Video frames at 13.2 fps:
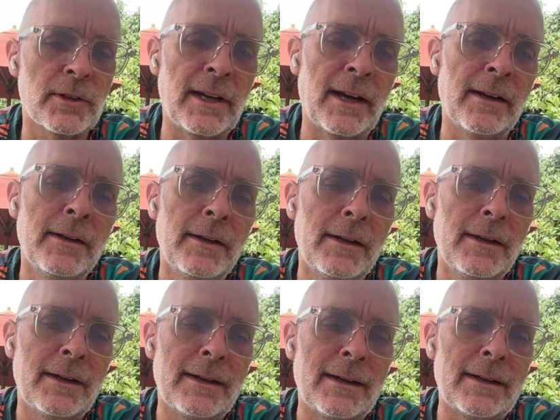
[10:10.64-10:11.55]
yeah,
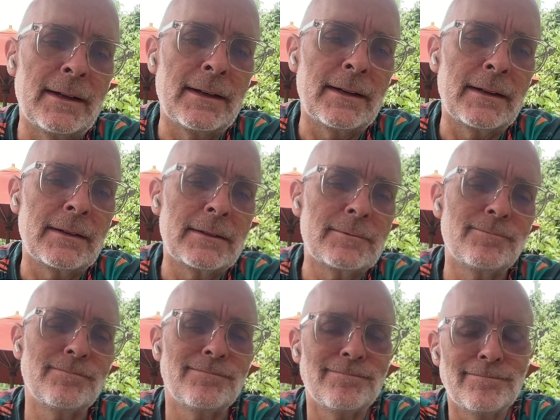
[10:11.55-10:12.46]
uh,
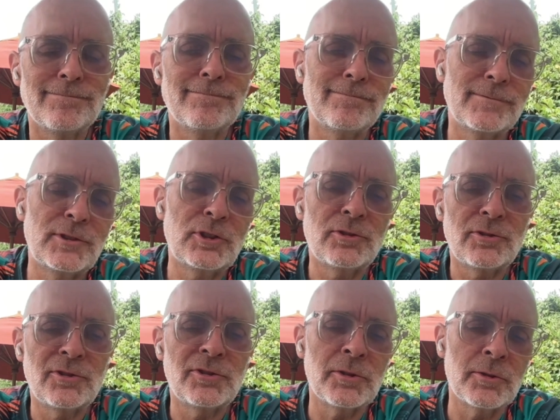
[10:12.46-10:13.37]

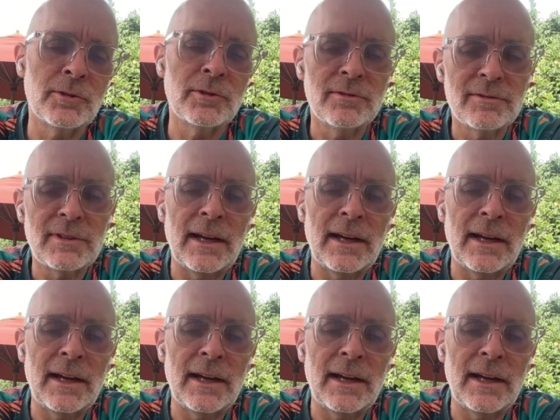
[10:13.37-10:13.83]
two